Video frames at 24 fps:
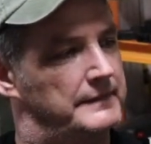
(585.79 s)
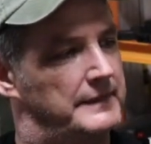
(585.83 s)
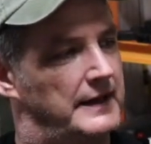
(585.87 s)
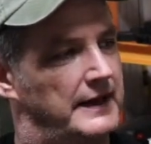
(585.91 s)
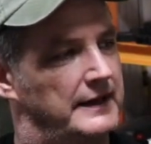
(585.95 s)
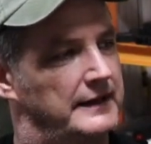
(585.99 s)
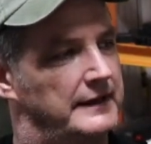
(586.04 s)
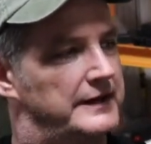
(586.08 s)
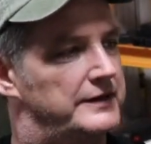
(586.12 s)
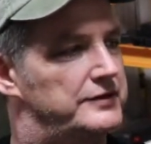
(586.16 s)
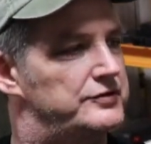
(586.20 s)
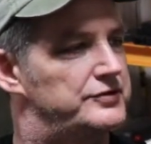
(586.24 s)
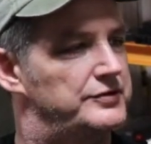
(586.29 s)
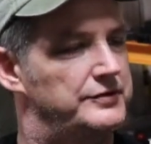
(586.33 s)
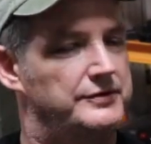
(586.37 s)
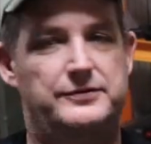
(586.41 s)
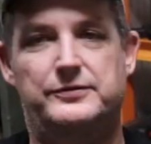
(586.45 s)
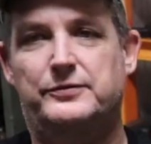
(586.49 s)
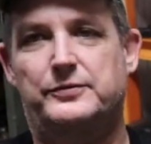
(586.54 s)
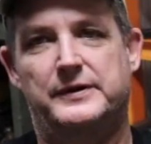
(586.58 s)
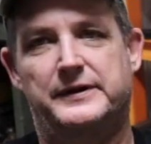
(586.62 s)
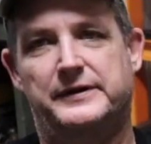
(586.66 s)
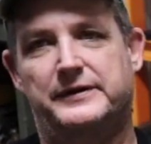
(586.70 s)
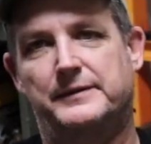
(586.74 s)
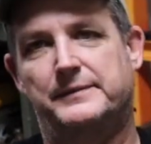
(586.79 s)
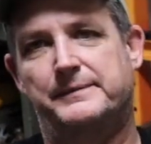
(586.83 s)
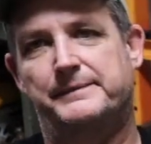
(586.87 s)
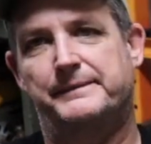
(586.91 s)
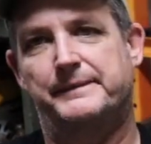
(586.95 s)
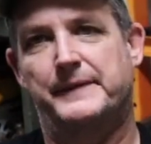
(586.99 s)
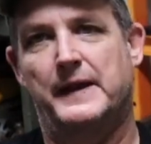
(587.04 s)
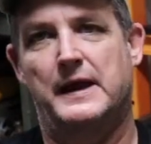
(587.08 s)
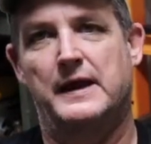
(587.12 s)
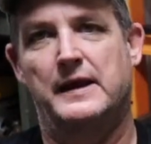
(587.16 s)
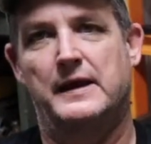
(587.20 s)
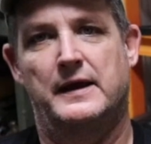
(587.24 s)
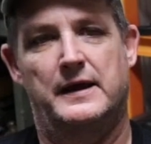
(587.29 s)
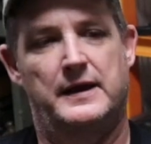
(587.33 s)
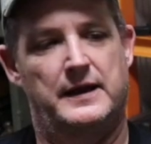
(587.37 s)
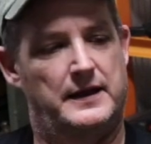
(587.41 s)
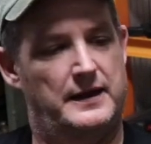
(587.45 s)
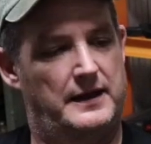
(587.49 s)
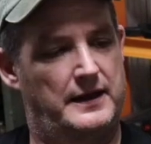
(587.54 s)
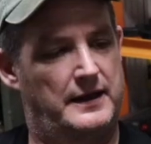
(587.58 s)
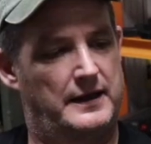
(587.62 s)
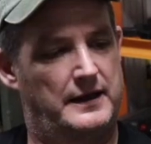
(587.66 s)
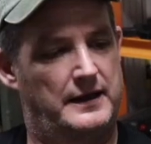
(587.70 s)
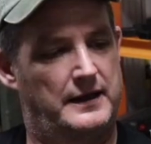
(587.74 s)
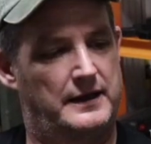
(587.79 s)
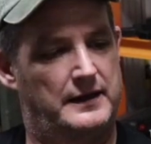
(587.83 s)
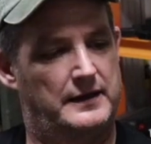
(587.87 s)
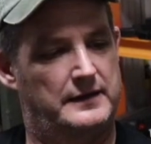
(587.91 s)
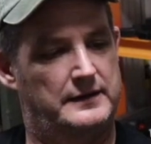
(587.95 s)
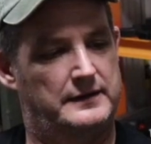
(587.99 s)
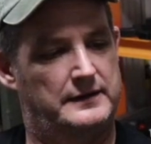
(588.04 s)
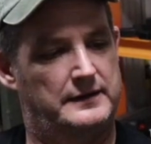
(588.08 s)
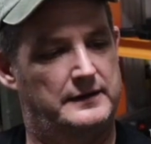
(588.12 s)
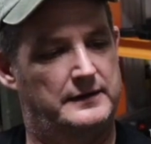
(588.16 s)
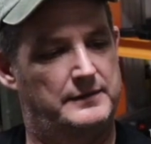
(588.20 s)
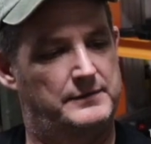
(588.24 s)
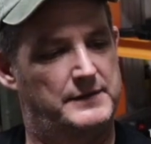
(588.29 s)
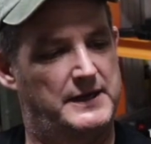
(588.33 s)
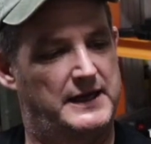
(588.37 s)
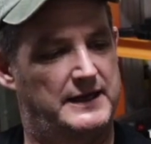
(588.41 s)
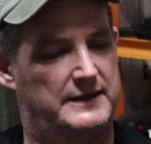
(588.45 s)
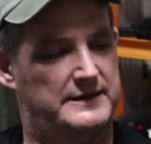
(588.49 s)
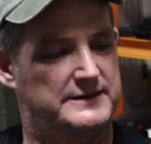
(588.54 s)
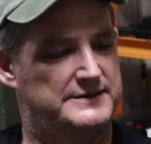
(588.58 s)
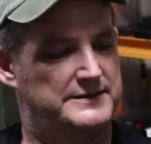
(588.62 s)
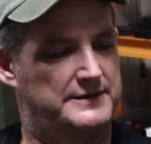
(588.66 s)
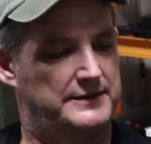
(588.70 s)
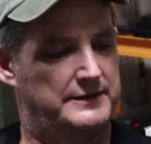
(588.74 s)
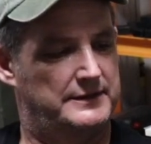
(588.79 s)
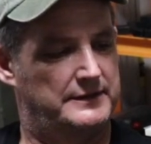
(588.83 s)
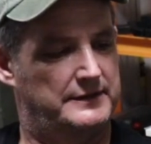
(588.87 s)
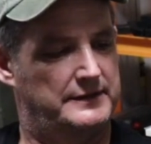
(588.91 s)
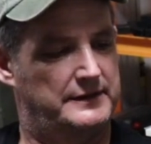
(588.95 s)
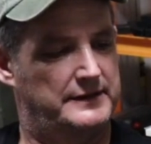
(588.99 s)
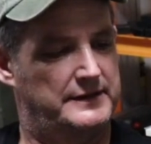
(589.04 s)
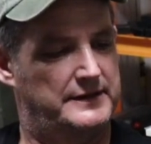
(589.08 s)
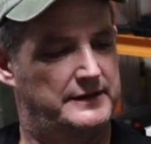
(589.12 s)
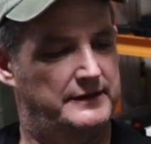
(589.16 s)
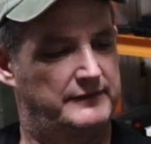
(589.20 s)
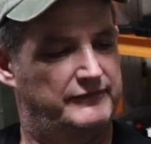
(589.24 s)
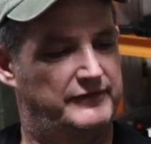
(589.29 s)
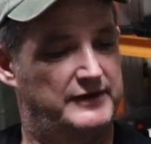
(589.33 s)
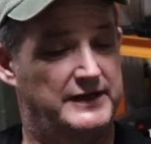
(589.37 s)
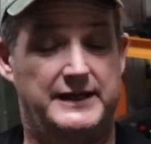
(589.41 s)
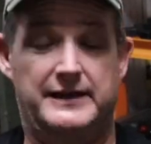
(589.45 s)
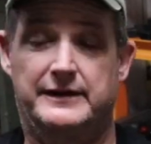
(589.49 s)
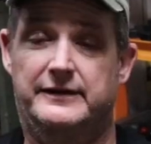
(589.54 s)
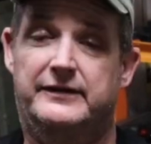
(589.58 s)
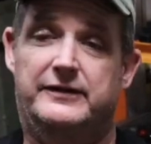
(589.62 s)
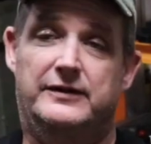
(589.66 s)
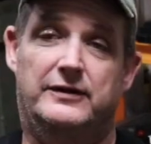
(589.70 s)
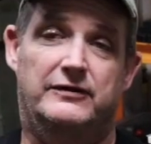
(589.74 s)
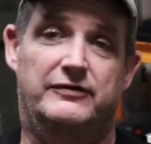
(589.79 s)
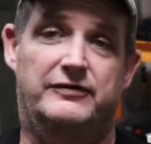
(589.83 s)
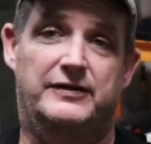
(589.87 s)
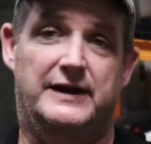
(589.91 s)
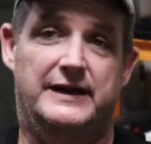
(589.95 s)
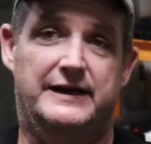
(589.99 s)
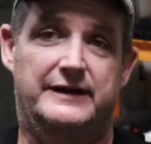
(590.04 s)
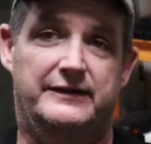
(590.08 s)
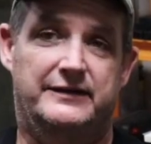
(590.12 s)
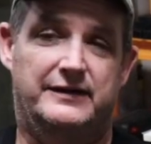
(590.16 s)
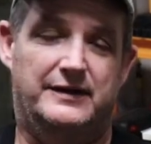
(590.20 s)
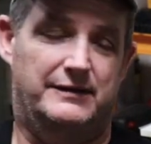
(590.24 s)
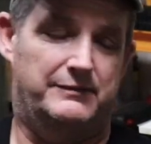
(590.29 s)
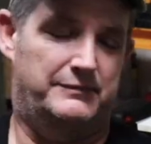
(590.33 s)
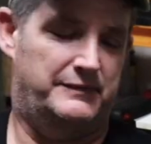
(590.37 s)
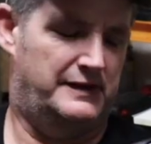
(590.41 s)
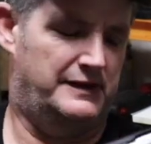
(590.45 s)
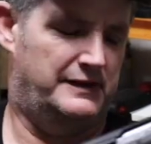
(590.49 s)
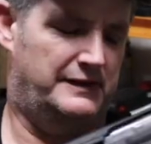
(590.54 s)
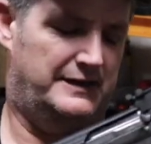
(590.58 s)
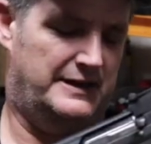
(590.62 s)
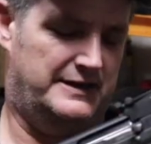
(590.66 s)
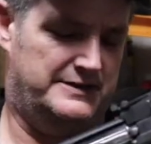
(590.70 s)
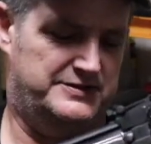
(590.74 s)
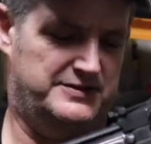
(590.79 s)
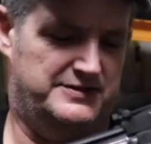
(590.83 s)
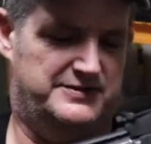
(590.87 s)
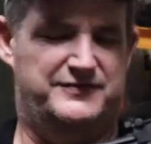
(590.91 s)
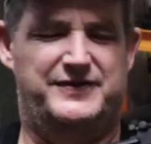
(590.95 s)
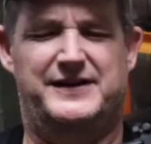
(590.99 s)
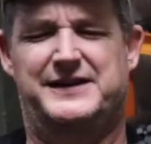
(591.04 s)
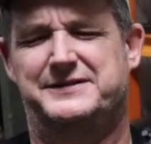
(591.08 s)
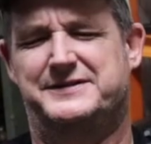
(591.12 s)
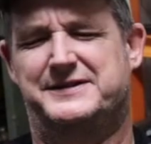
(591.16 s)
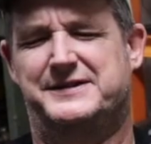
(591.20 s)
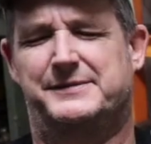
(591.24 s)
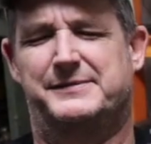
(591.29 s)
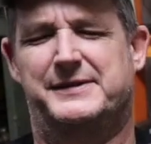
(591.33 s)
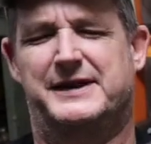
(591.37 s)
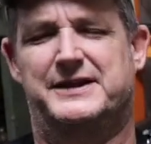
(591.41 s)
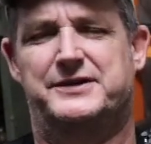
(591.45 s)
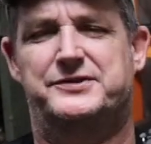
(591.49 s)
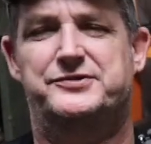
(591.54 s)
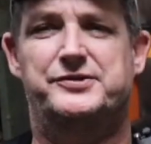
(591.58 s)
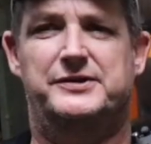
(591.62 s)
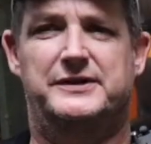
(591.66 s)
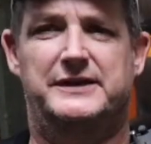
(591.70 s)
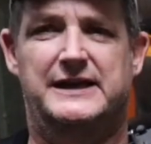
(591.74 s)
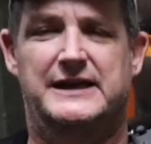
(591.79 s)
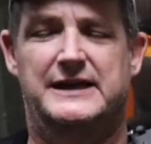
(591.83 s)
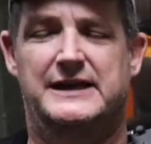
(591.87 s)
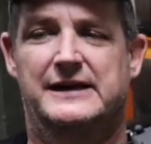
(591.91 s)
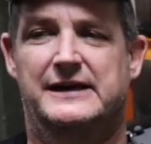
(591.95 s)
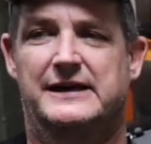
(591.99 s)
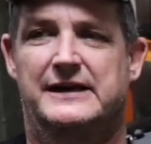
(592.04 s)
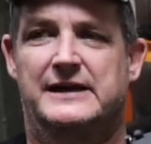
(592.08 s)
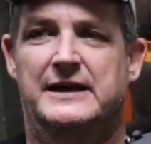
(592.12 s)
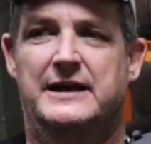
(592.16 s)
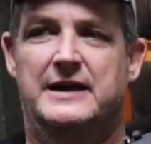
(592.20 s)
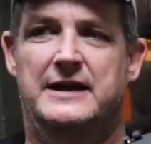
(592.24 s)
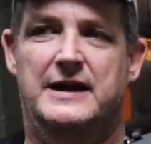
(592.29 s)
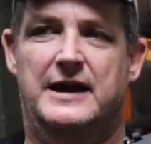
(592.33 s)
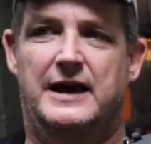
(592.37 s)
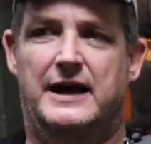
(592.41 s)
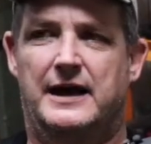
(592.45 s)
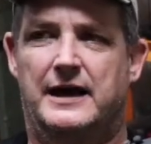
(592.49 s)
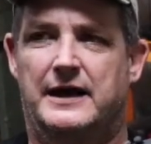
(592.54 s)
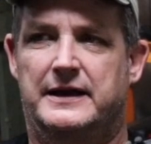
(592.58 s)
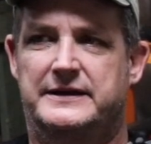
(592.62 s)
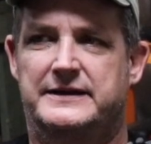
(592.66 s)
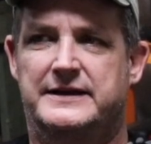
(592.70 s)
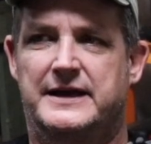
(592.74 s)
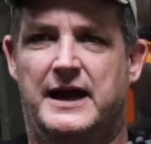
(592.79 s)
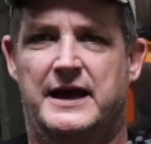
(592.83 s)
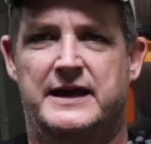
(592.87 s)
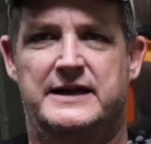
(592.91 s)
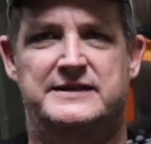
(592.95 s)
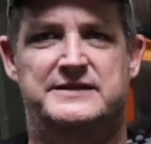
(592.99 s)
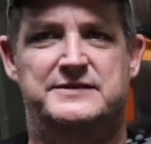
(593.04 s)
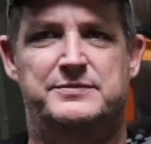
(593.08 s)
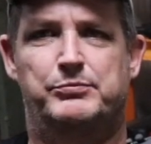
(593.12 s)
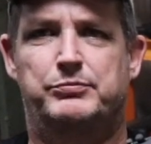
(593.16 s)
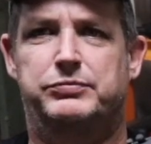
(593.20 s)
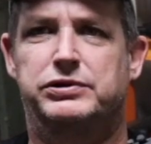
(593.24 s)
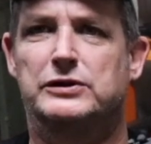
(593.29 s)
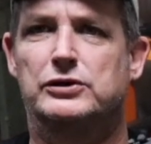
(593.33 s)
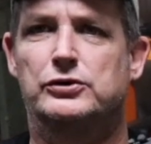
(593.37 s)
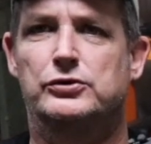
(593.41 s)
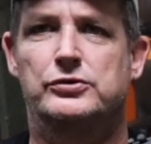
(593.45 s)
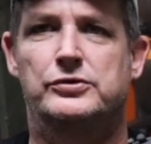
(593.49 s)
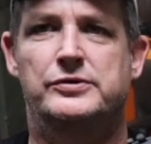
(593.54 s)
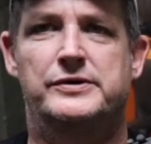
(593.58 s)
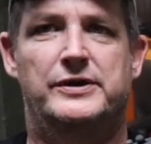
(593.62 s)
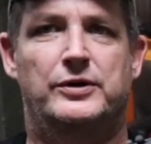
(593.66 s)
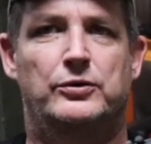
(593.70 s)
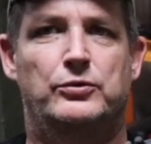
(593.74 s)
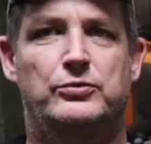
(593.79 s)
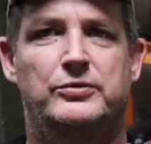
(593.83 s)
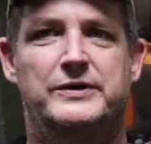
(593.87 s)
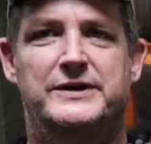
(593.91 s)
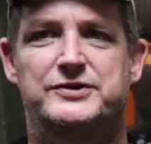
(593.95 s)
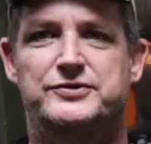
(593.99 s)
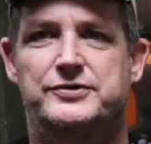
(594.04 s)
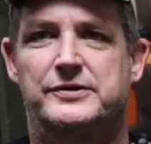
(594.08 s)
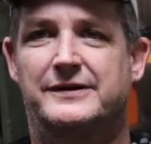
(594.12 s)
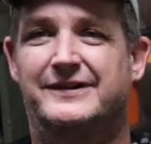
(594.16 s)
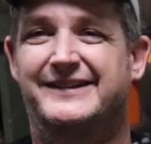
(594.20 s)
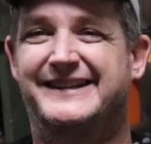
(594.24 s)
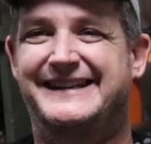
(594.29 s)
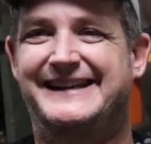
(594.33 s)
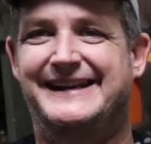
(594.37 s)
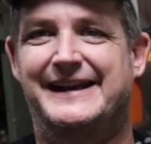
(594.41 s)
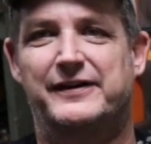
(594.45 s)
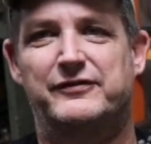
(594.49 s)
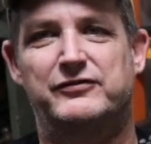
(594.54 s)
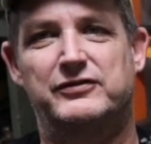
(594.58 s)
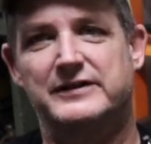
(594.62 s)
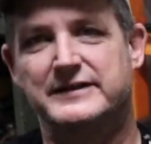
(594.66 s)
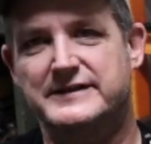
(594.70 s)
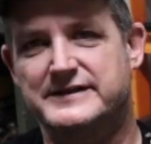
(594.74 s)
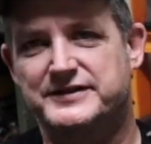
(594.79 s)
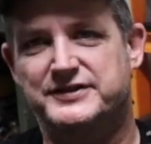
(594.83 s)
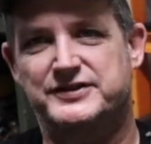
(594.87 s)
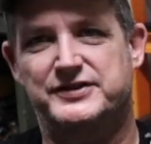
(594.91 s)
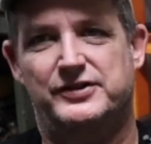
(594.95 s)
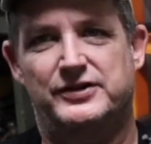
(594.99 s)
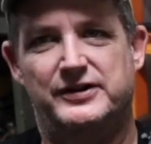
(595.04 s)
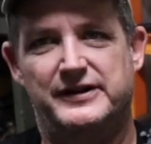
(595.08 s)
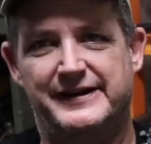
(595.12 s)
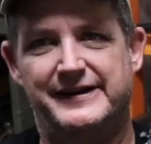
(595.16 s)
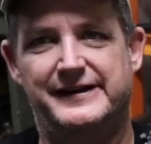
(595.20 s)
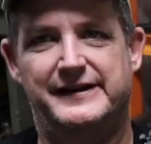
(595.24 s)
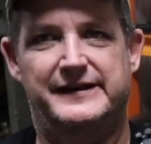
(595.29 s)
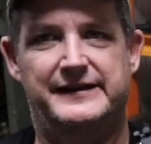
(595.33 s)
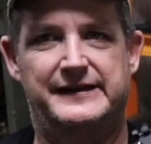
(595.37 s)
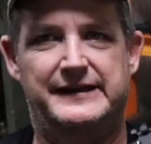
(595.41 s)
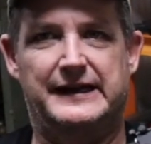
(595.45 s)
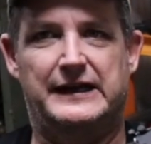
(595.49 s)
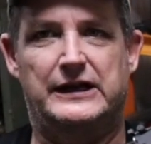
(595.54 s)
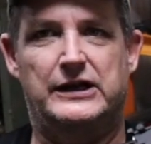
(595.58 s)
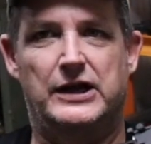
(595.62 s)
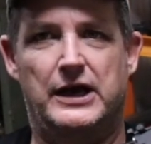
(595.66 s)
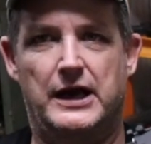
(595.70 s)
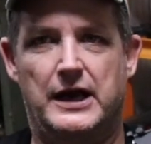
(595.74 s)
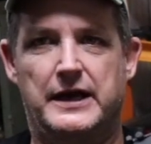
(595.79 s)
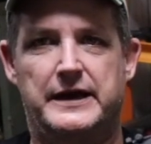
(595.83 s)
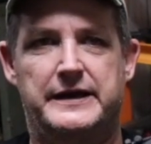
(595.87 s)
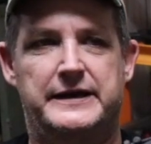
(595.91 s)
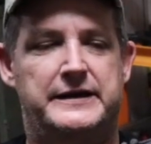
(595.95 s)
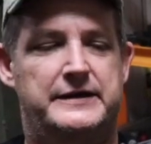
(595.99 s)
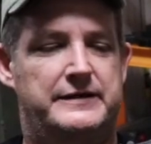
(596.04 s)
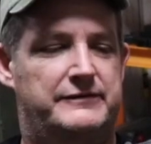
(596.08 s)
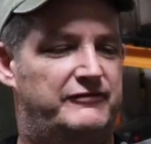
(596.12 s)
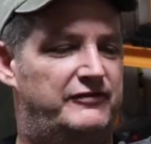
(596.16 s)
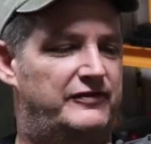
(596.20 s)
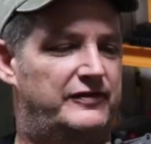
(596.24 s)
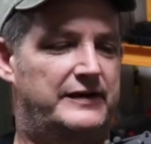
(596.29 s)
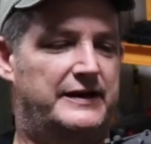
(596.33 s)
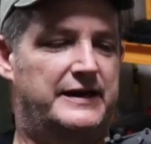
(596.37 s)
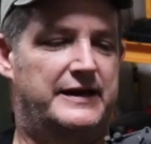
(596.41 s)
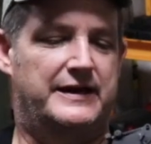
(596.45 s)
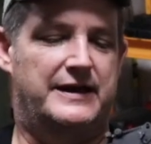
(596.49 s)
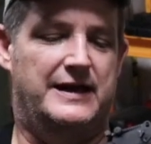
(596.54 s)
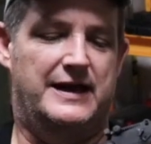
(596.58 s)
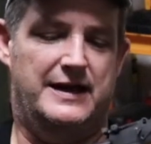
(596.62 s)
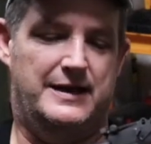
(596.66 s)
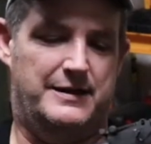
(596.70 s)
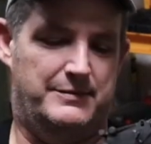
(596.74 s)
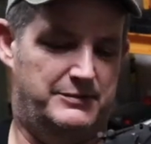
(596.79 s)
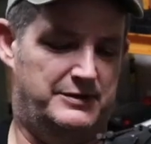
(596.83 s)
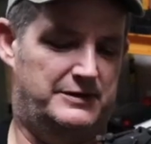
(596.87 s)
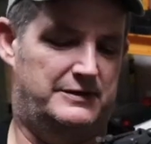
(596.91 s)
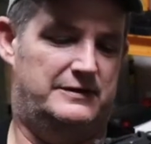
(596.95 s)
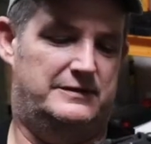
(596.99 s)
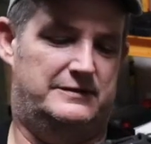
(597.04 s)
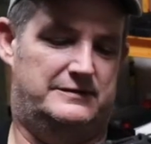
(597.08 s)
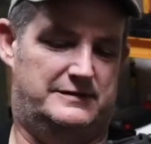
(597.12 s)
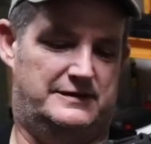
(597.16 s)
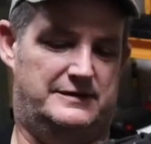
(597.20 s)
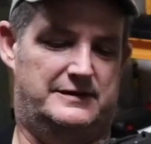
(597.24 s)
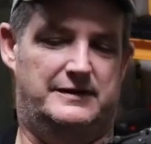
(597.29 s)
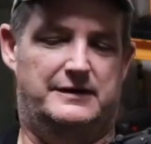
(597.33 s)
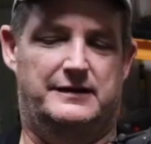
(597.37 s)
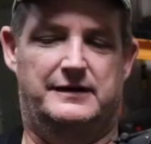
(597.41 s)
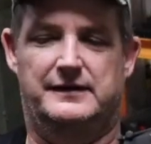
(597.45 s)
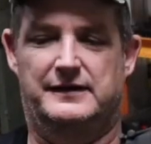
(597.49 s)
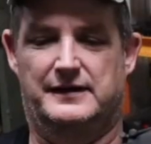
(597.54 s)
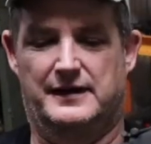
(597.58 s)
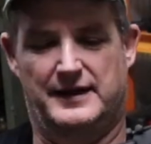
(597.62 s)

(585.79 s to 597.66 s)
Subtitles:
I like shooting with them, and the mags are, if you can still find some. I just found some actually. Nice blued original, never inserted in the gun, phenomenal.